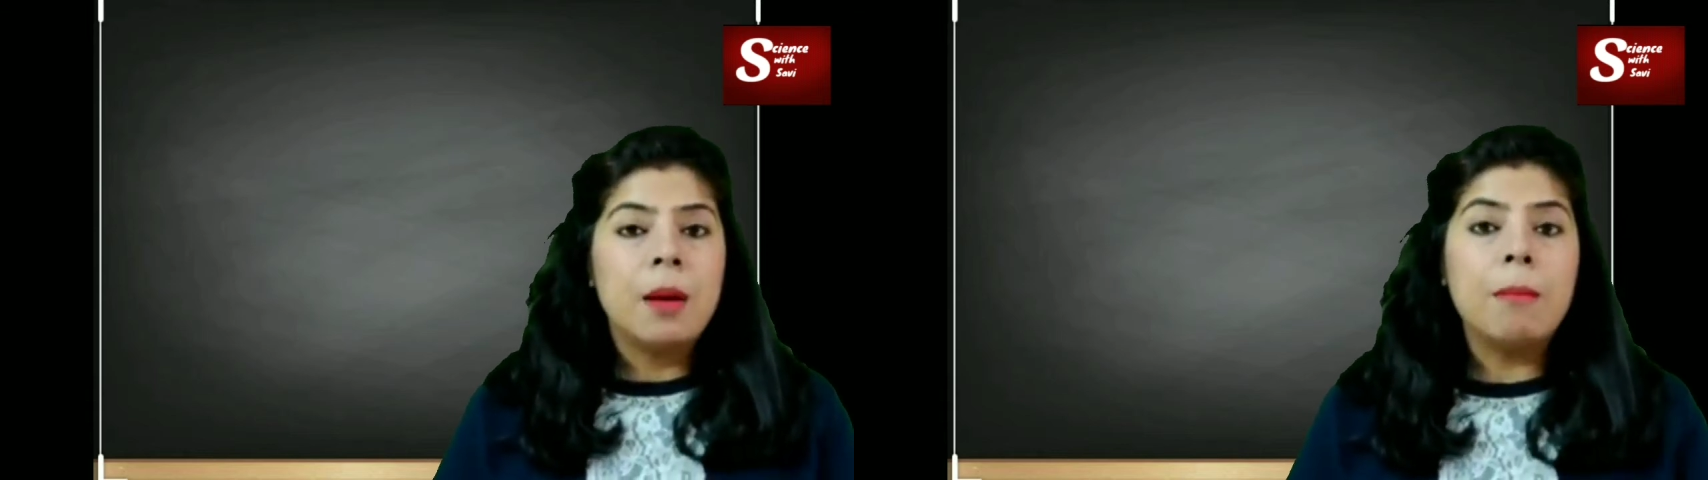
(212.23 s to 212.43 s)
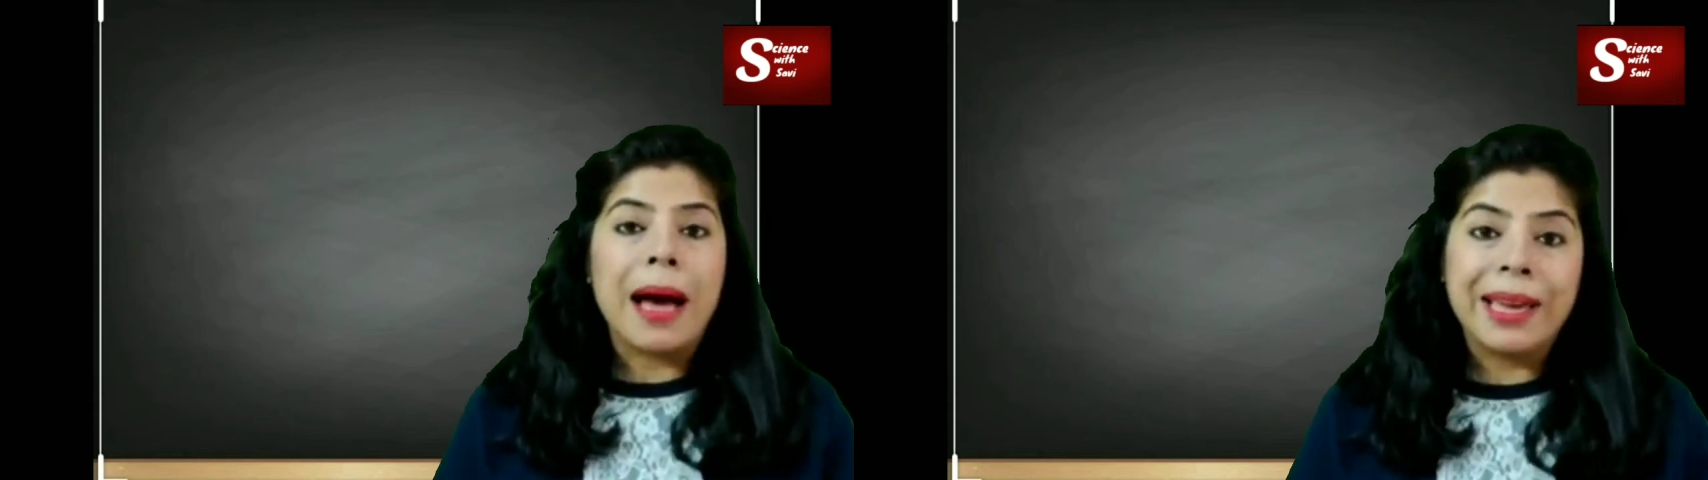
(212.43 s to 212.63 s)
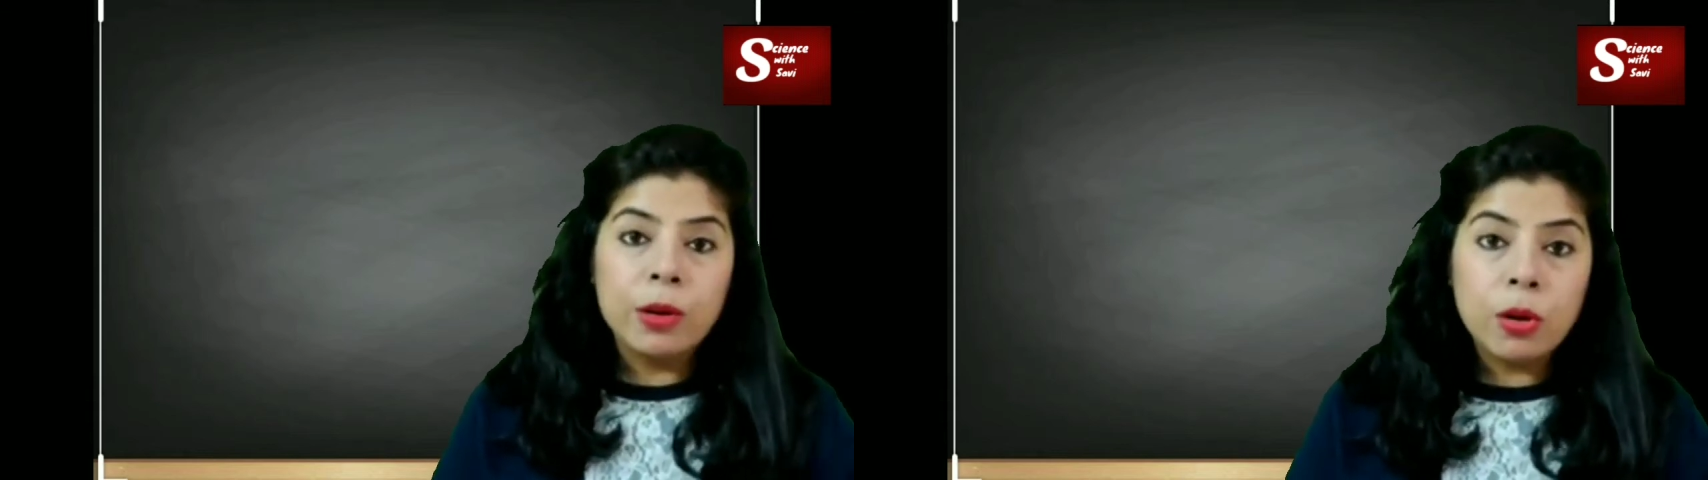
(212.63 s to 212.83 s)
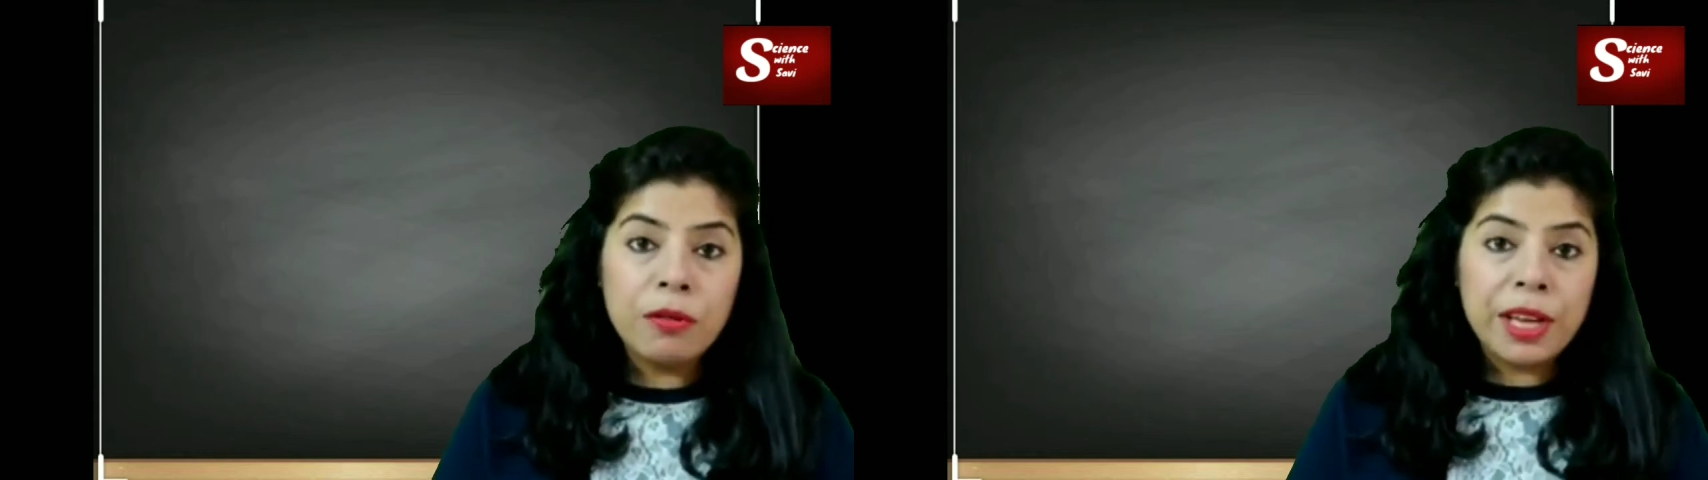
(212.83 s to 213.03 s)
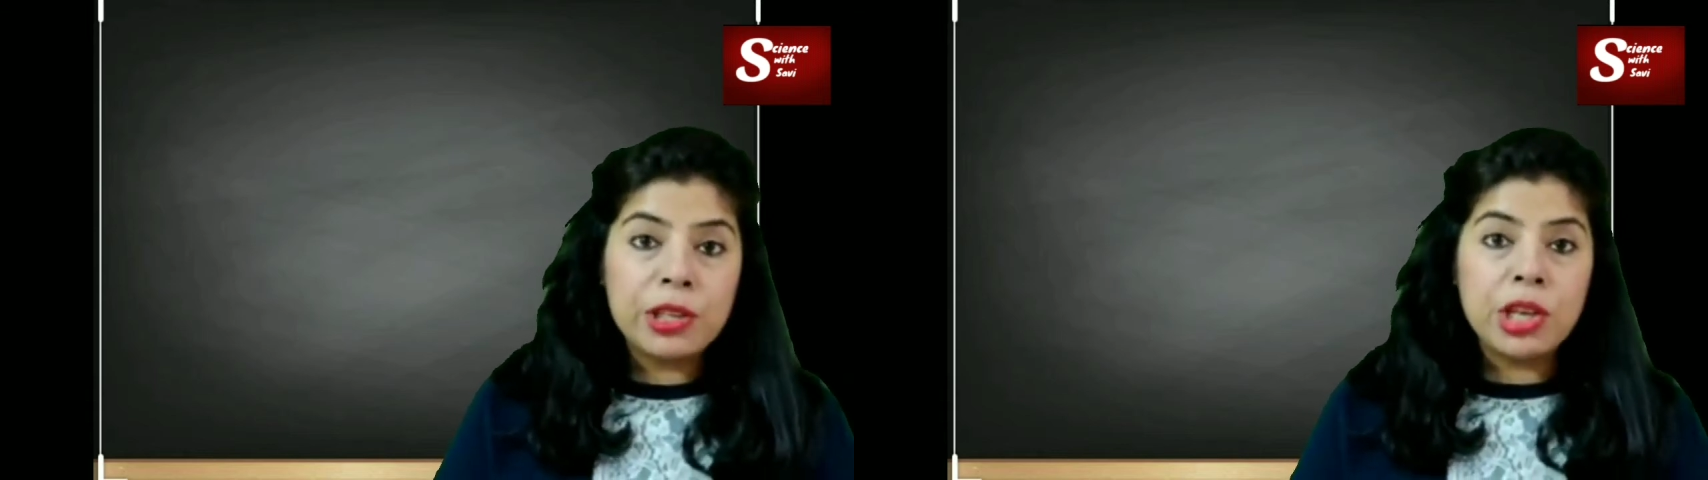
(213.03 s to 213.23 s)

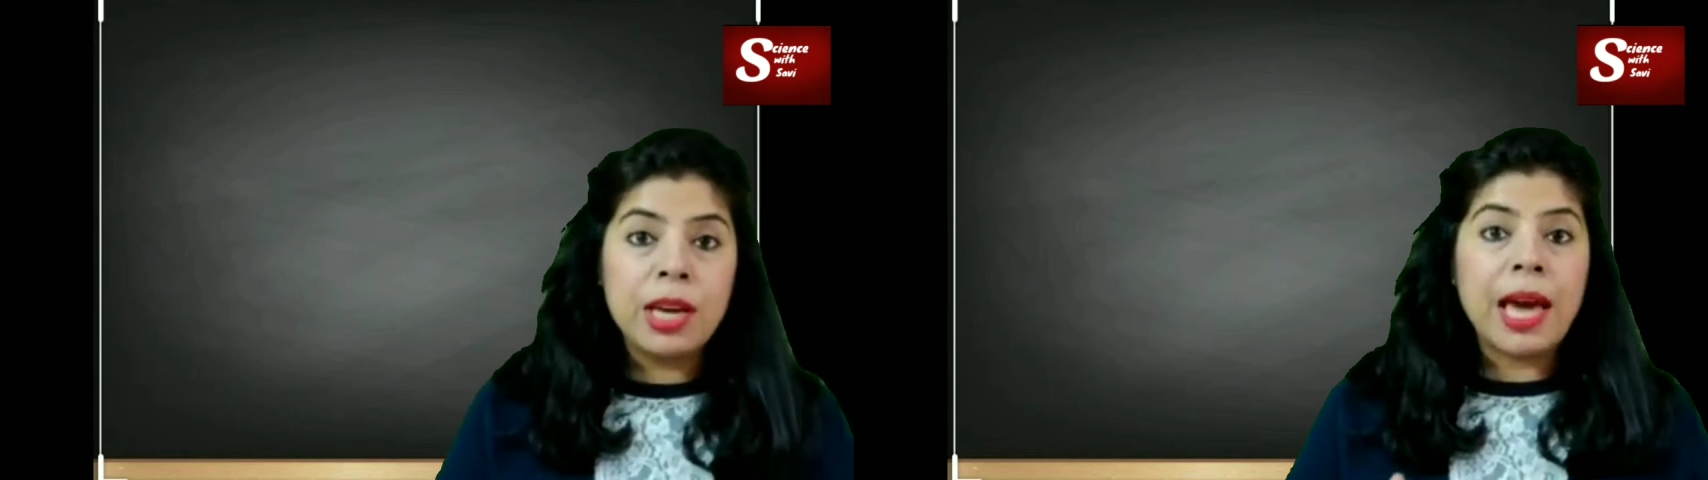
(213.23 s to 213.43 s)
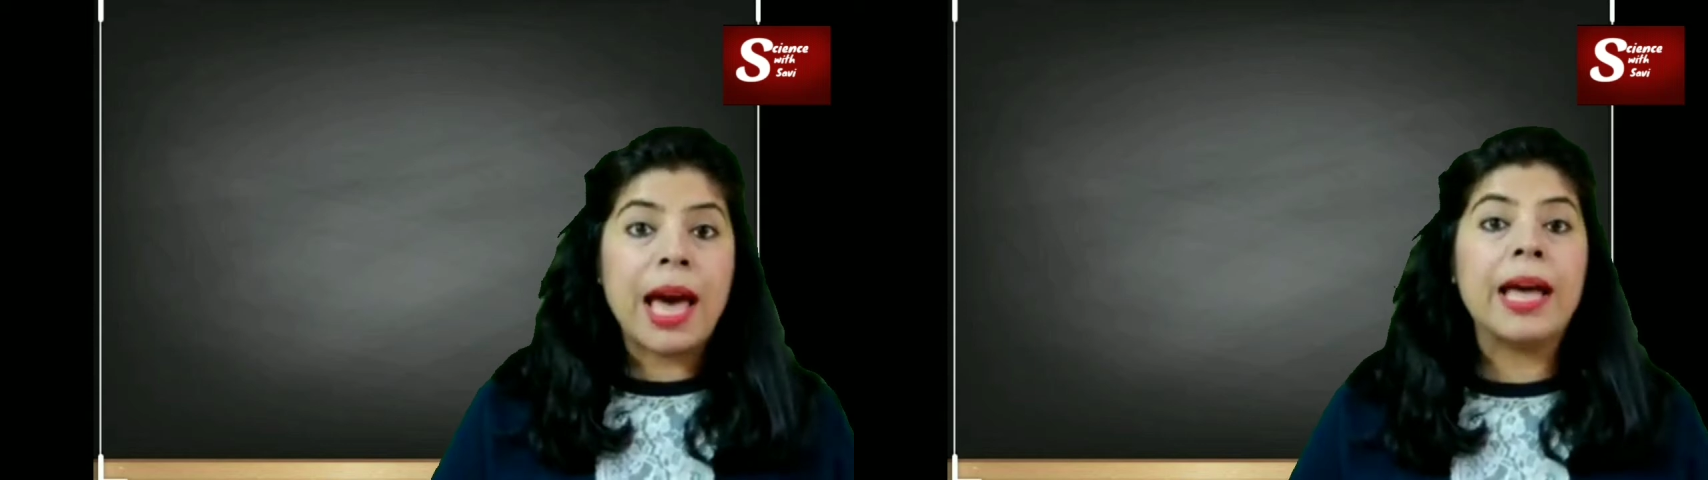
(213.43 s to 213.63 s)
microphagy